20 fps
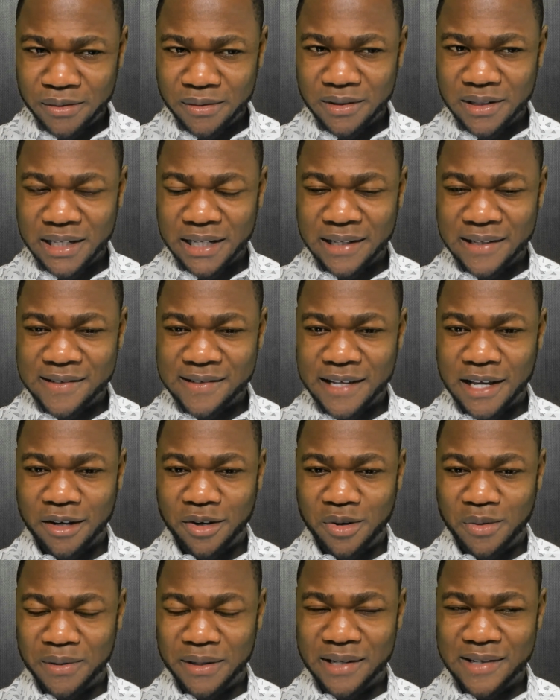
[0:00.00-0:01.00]

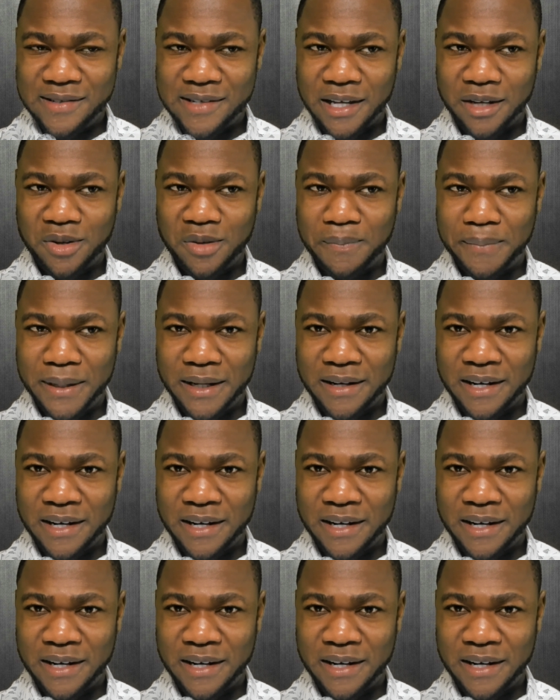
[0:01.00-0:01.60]
Encyclopedia